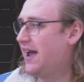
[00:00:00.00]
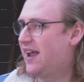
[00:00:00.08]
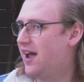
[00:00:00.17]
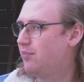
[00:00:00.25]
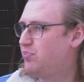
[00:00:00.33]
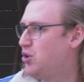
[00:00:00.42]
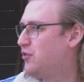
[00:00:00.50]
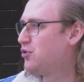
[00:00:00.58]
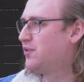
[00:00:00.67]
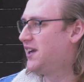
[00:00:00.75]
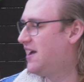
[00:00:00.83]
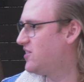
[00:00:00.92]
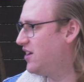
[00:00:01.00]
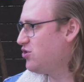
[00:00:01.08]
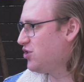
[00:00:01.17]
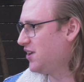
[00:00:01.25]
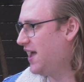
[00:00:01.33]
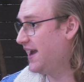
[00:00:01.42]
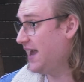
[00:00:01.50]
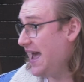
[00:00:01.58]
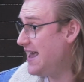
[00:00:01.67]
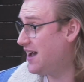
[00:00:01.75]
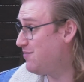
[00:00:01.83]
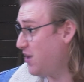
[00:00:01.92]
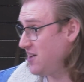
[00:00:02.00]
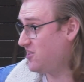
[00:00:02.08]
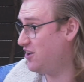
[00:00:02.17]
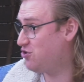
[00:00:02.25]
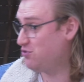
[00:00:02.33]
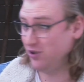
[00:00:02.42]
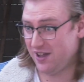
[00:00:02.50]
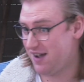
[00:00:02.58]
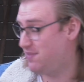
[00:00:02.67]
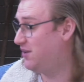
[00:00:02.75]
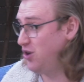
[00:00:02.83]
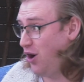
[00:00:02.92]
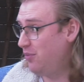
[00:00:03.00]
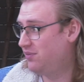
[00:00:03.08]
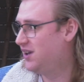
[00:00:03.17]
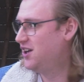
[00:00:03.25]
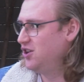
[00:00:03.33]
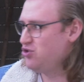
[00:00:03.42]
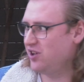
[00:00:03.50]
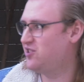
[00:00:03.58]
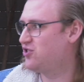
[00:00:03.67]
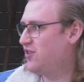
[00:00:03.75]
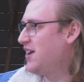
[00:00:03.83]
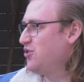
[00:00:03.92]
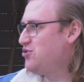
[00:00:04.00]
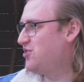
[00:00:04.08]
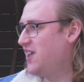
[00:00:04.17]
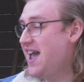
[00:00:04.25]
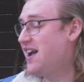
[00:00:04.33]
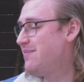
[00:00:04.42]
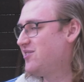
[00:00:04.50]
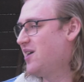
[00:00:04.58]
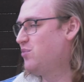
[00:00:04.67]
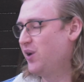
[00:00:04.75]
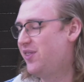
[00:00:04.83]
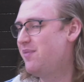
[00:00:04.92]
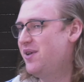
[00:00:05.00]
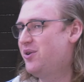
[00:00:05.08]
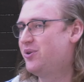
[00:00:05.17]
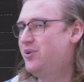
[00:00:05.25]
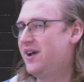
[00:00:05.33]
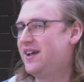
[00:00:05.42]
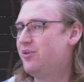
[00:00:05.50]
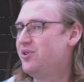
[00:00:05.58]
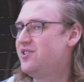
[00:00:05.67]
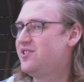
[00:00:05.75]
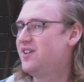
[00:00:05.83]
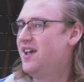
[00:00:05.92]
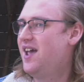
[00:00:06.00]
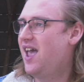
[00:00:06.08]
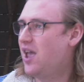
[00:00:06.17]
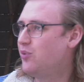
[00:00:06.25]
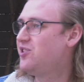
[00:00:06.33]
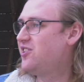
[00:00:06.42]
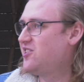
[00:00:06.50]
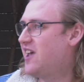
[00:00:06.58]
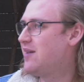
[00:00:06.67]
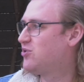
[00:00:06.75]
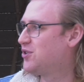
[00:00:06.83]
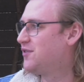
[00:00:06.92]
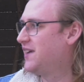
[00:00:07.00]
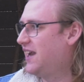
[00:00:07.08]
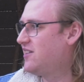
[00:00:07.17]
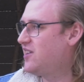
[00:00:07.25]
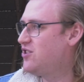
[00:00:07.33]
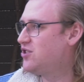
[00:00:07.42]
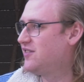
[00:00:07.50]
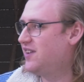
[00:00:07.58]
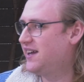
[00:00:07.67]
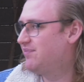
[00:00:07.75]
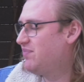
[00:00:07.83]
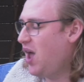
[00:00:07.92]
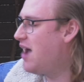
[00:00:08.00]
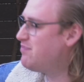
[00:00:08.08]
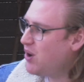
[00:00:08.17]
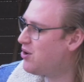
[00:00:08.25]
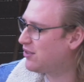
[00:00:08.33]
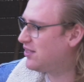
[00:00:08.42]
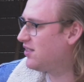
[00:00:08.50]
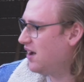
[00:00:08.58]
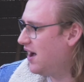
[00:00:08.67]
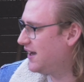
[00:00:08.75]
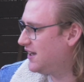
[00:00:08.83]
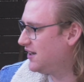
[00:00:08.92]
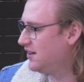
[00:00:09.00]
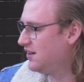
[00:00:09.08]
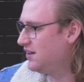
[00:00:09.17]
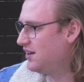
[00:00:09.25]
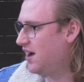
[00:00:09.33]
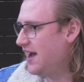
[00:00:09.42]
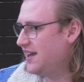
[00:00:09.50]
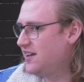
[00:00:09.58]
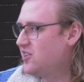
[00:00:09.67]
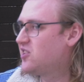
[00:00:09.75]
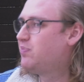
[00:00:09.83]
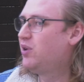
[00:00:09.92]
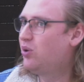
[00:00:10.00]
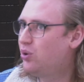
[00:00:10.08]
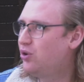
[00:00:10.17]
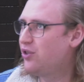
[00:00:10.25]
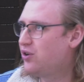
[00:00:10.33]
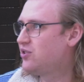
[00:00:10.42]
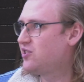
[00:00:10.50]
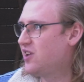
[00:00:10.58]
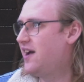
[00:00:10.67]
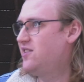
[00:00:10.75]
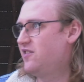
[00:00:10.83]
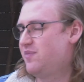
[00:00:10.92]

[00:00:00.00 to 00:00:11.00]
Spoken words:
a beautiful realization, like, hey, I'm bisexual. I'm not just straight or just gay. I'm somewhere in the middle. It was the same sort of realization of like, I'm both. I can explore those sides of